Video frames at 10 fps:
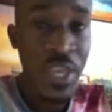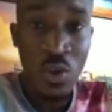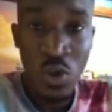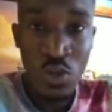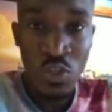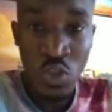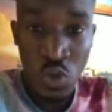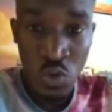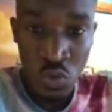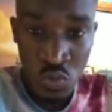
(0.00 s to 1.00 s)
we all
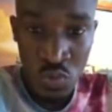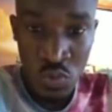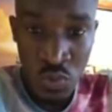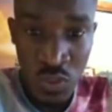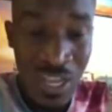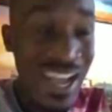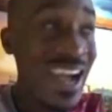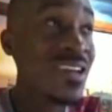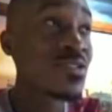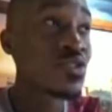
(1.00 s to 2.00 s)
know
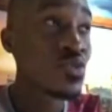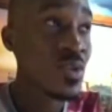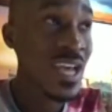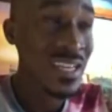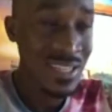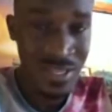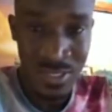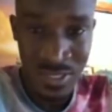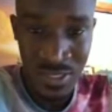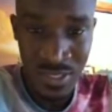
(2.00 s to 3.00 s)
as
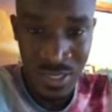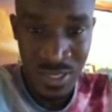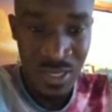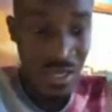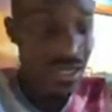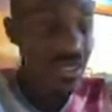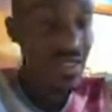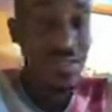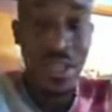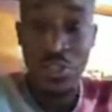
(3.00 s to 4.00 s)
Ugandans
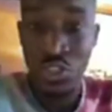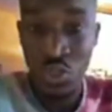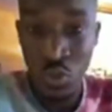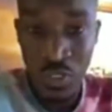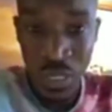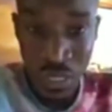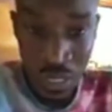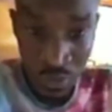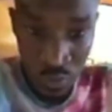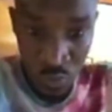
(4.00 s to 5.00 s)
that shows are
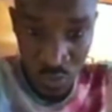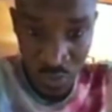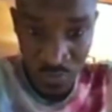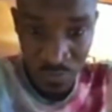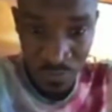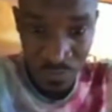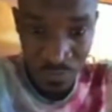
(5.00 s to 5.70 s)
cancelled.